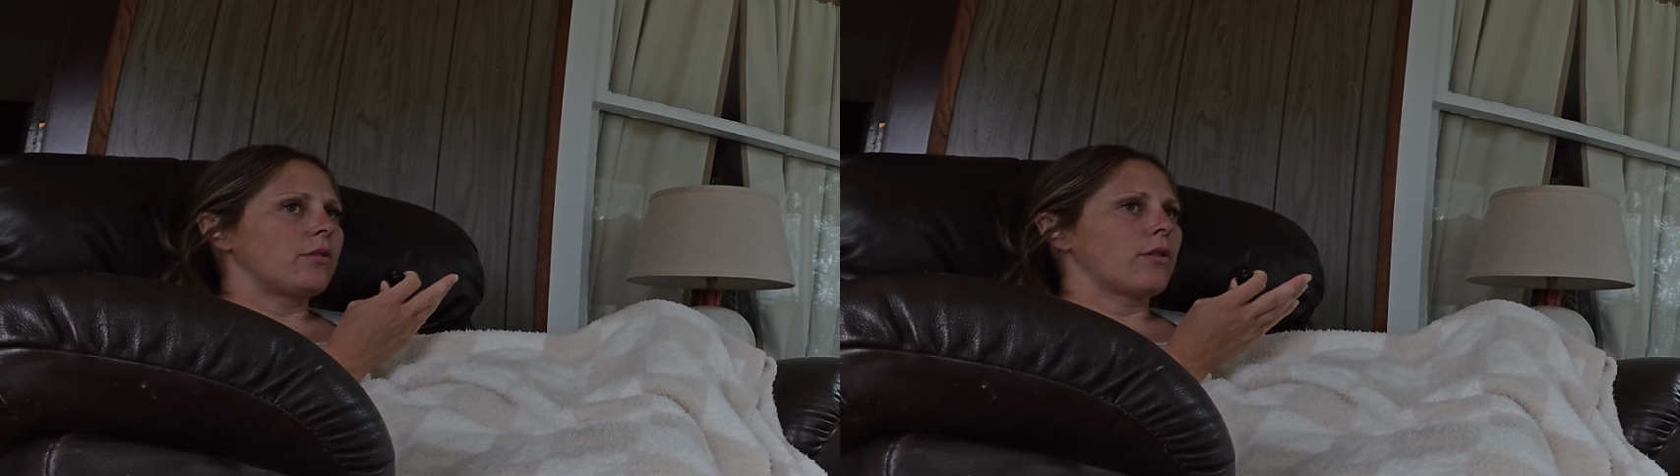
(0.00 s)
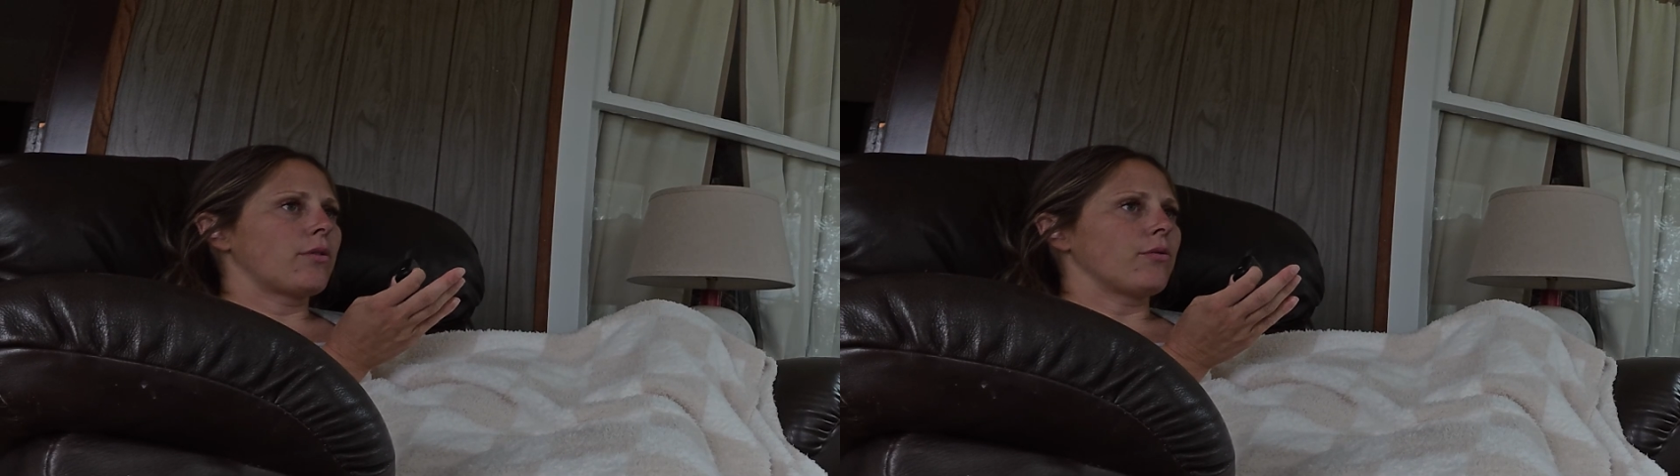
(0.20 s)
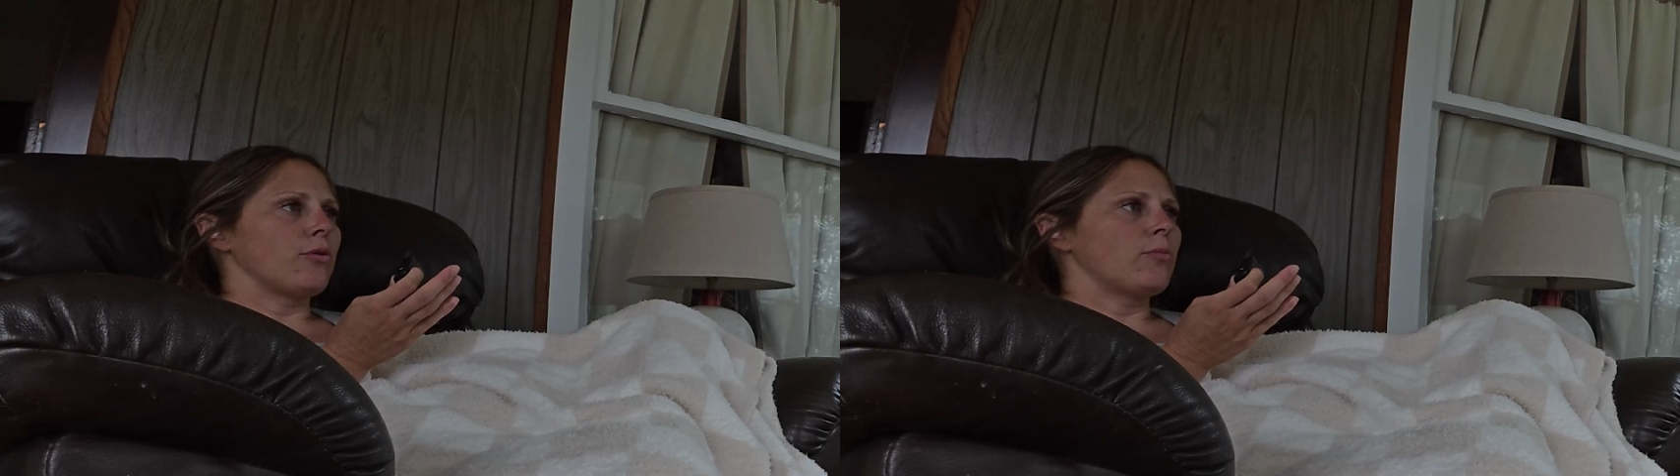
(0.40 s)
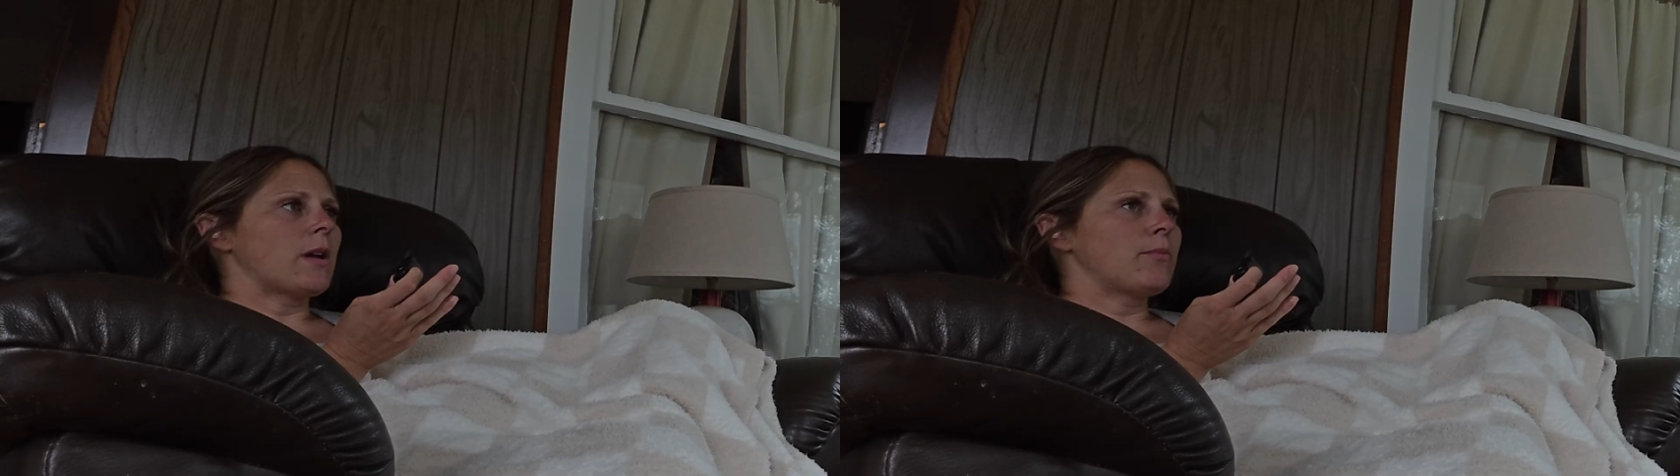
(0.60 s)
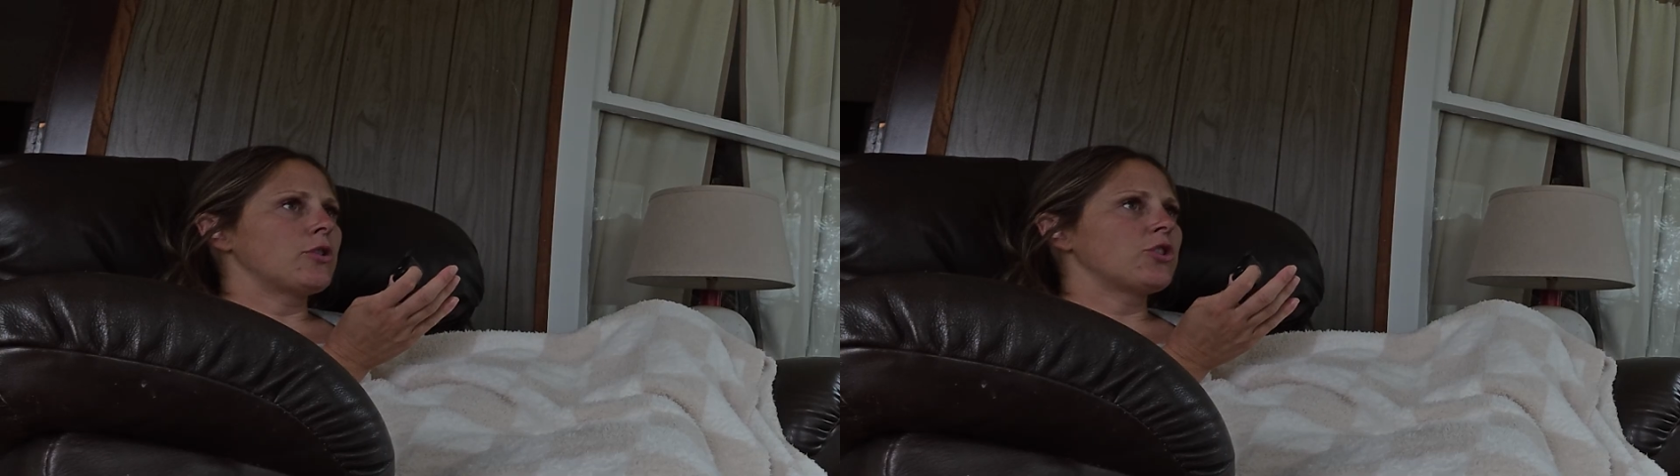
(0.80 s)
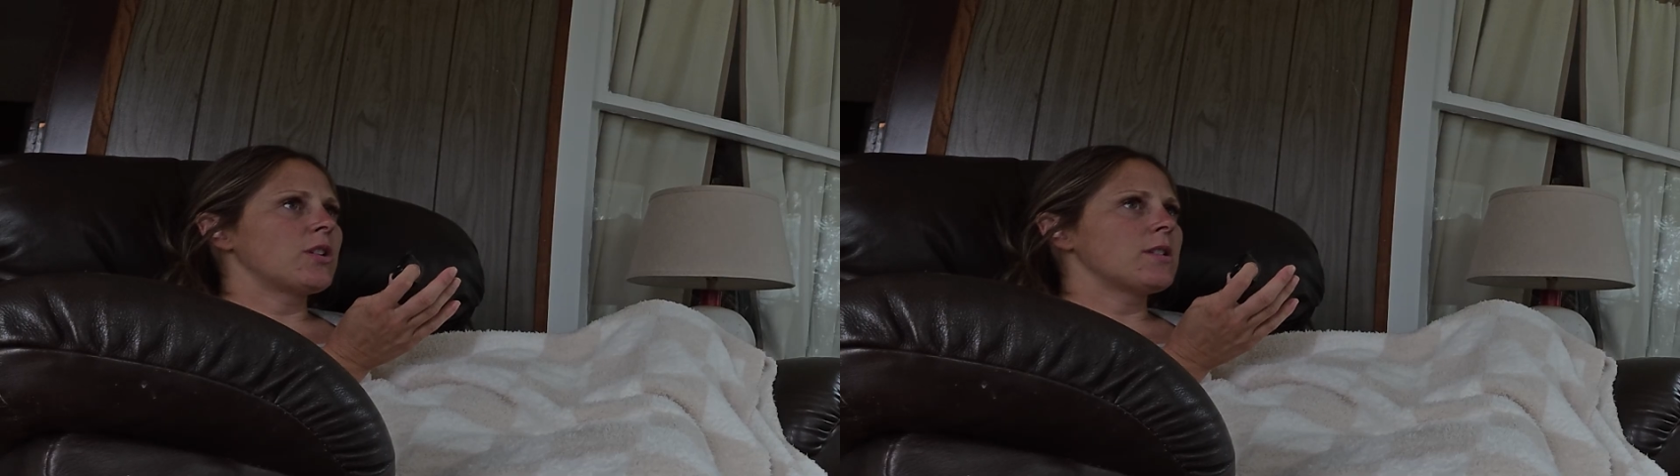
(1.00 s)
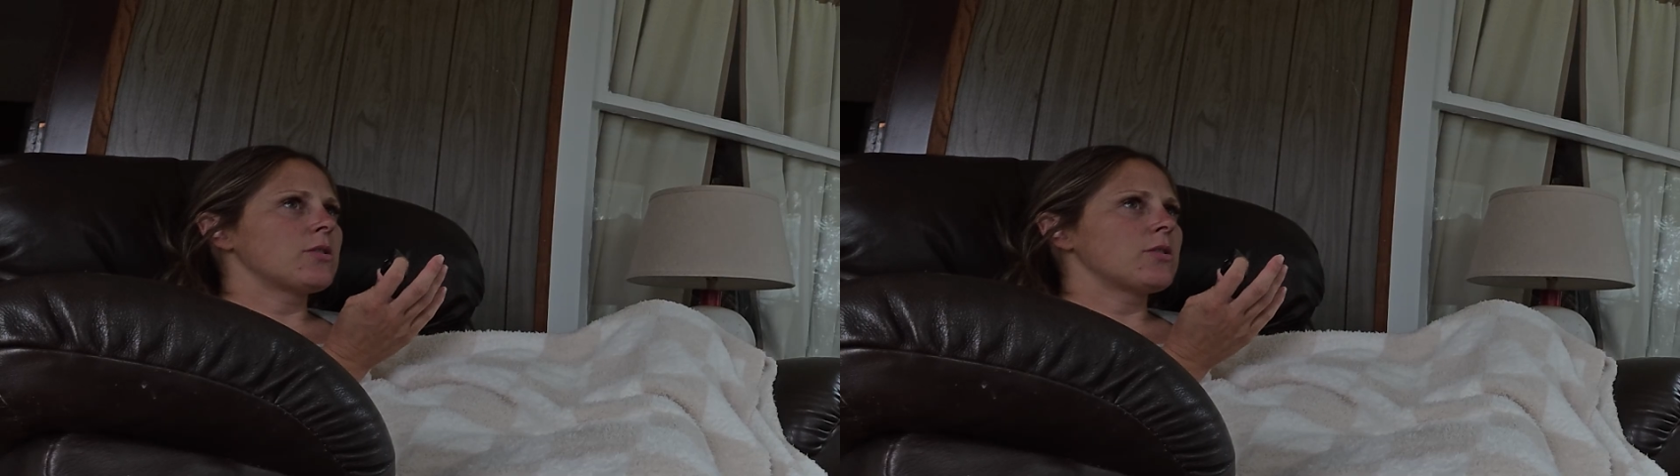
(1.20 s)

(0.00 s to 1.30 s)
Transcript: through my pushes,